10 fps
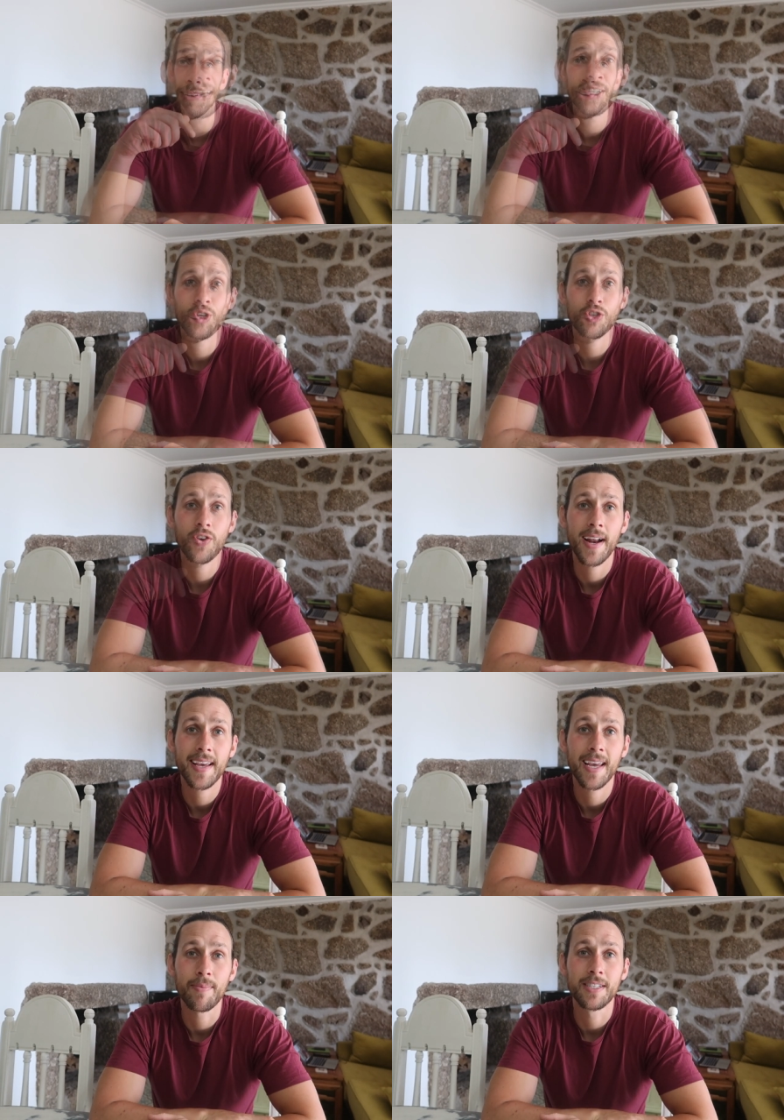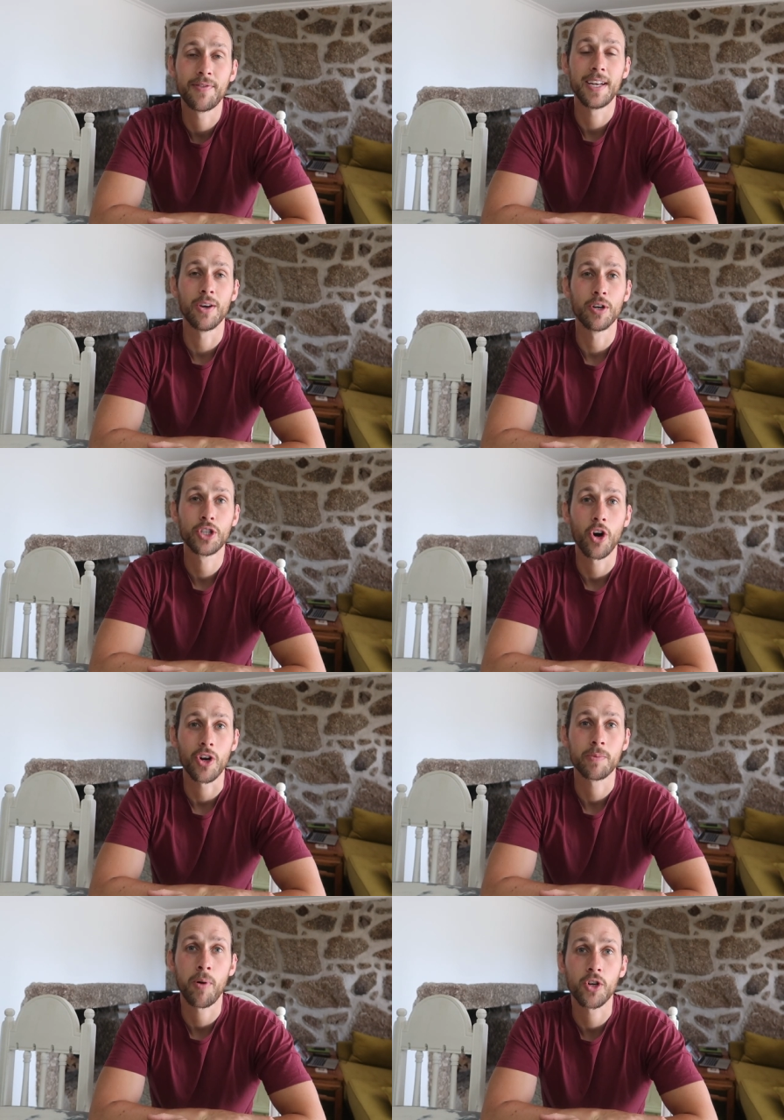So trying to keep this video as
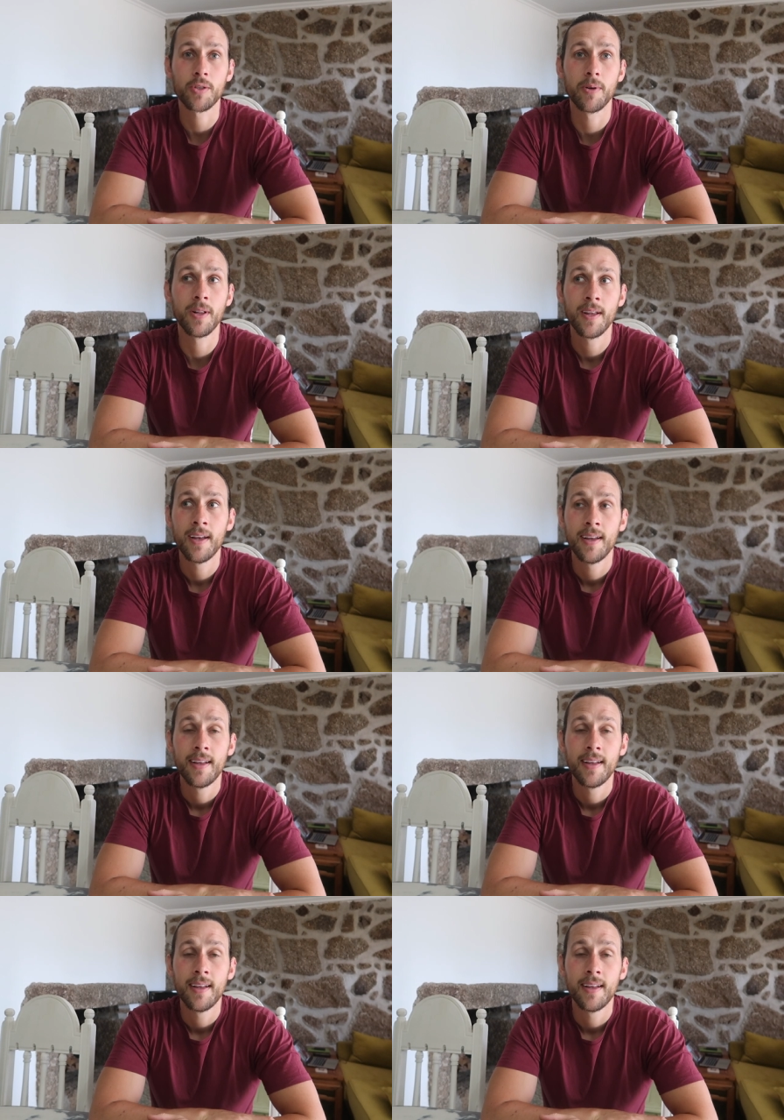short as possible.